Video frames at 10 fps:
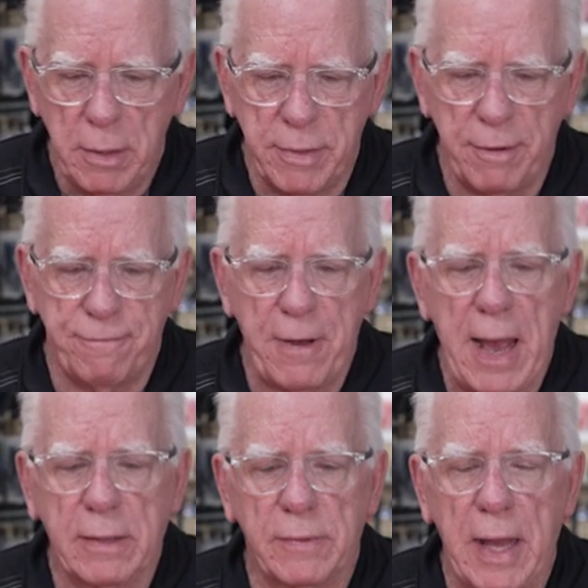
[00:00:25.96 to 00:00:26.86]
the
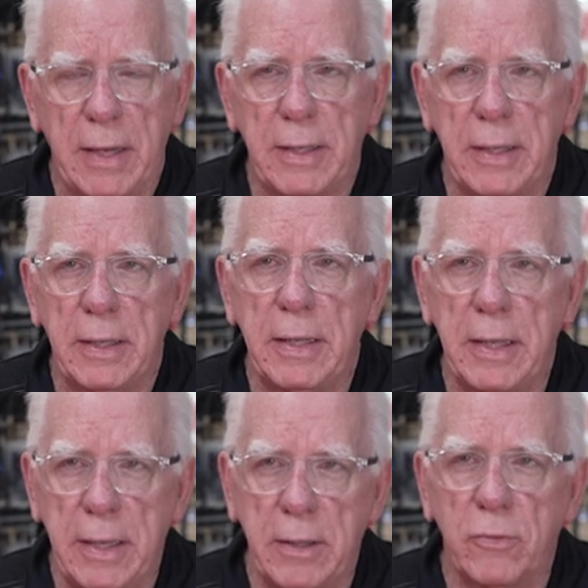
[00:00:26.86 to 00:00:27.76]
fact that it
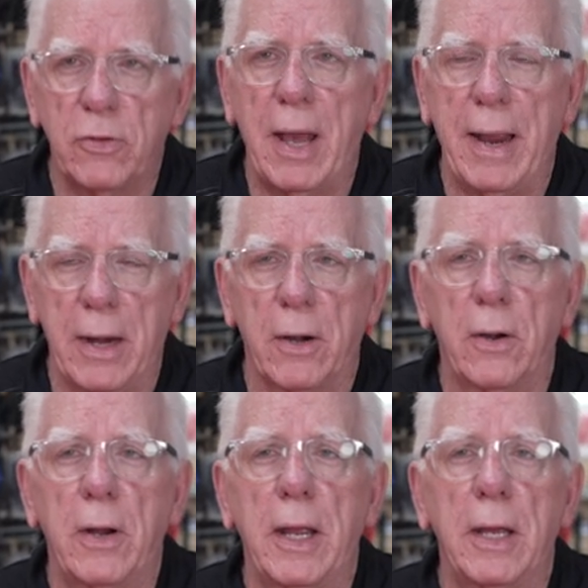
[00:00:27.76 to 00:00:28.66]
is air